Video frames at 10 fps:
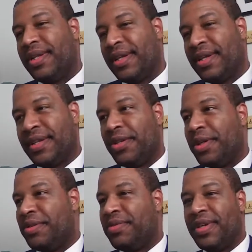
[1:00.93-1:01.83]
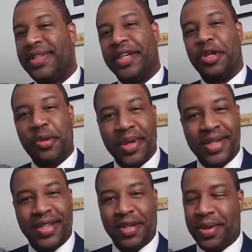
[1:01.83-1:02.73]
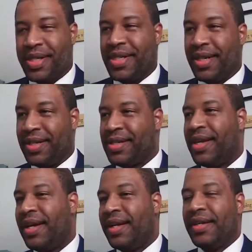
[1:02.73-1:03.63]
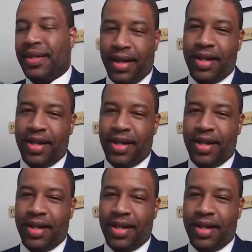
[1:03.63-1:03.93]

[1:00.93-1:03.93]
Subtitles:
and looking forward to your comments, your questions. And